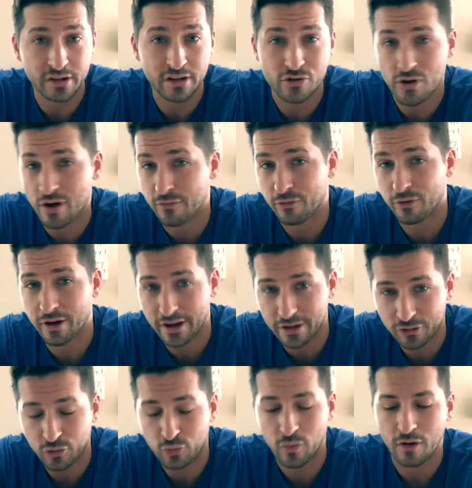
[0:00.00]
DJ for
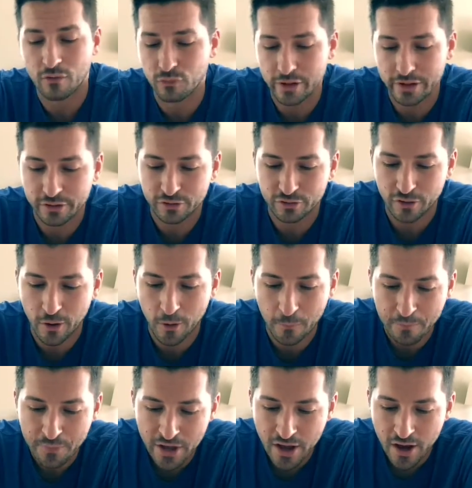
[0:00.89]
8 to 12 weeks. So
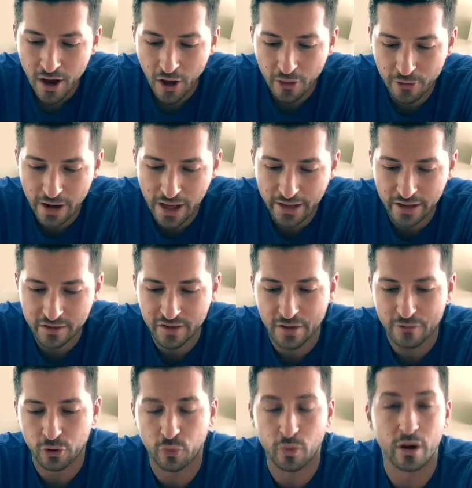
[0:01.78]
other than that, guys,
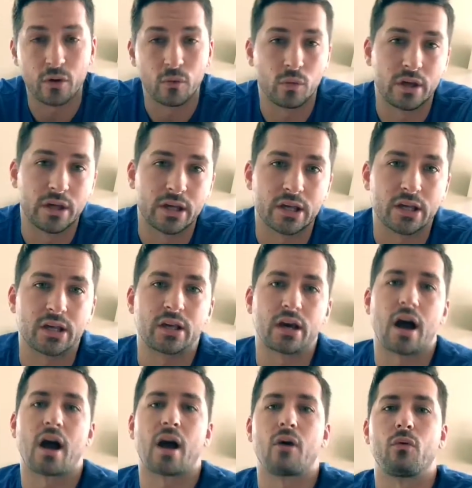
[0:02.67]
have a great week.
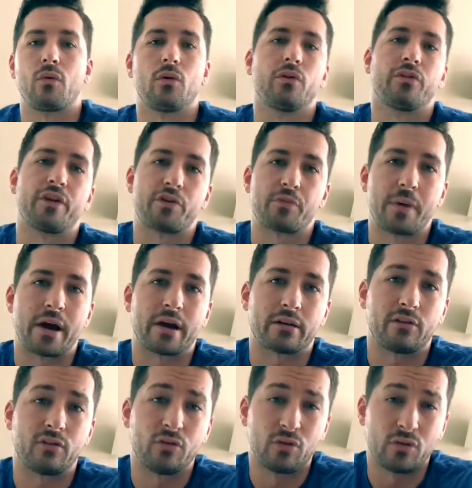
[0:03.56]
I will touch
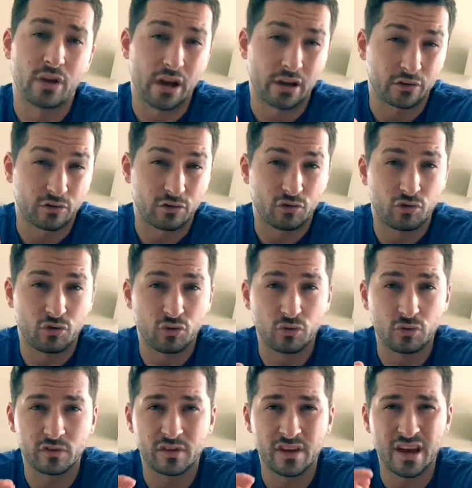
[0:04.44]
back to you next
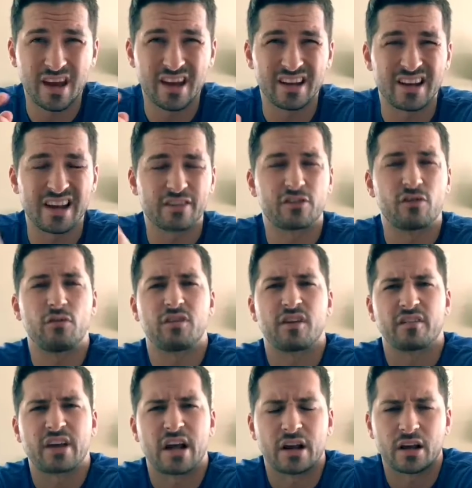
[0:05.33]
Tuesday. Next Tuesday
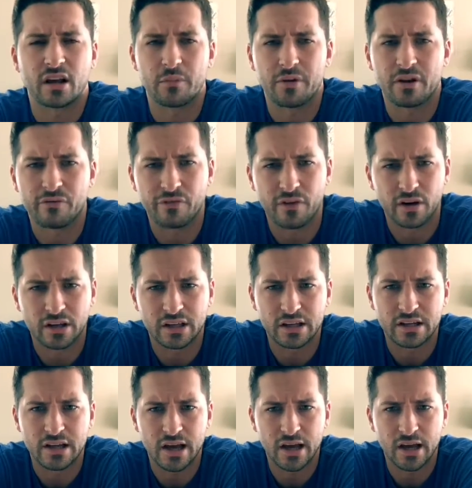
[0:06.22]
is kind of going to be a funky
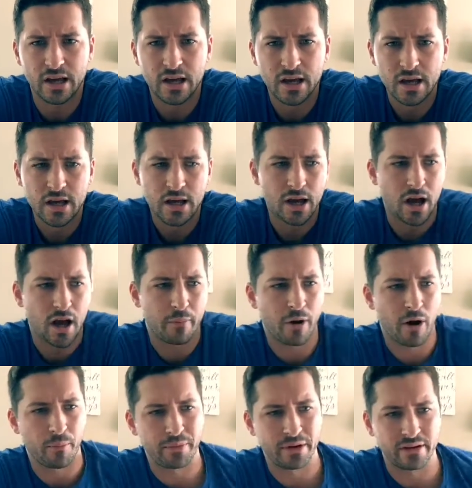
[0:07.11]
day.
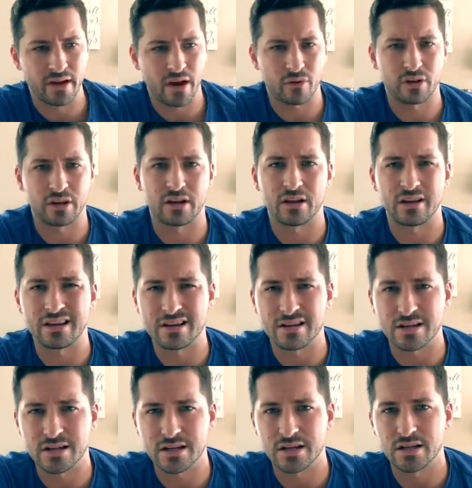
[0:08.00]
I'll be down in
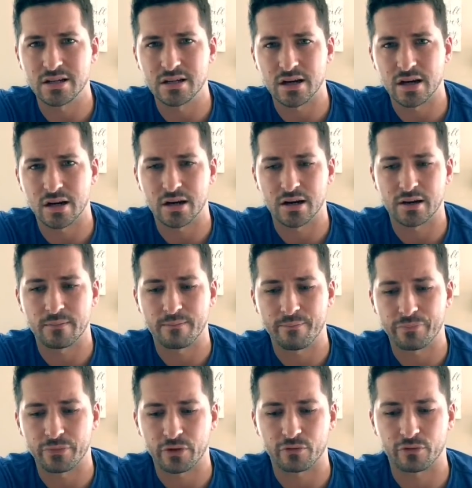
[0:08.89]
Indy
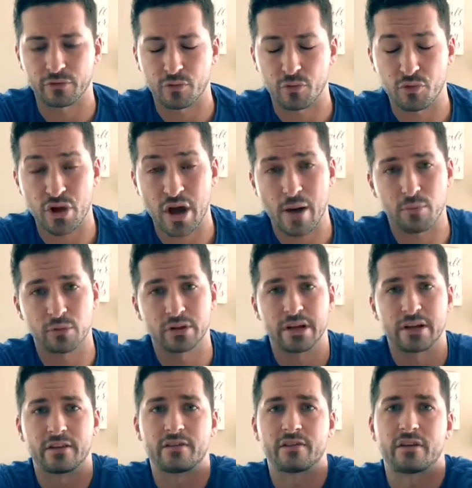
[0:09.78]
for some
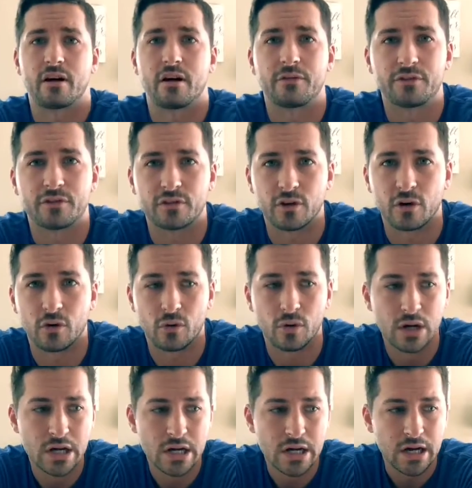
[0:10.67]
job-related stuff,
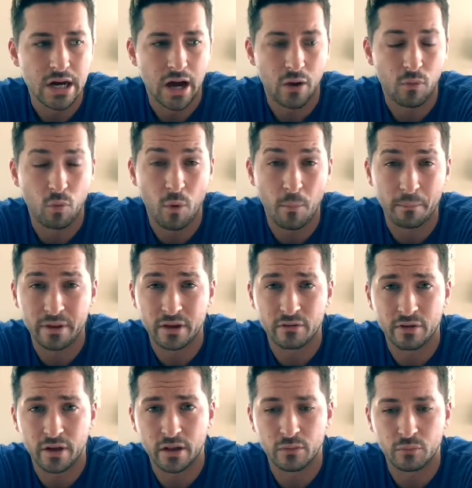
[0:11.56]
so I won't be
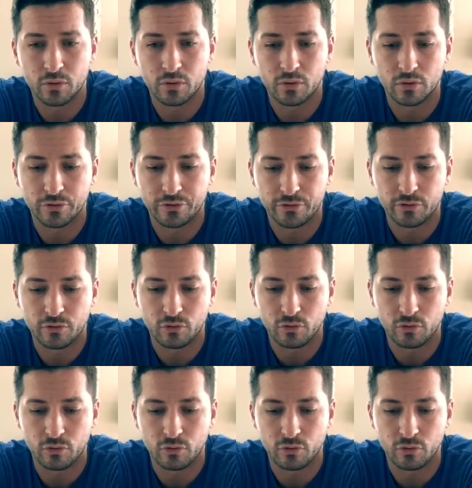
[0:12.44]
available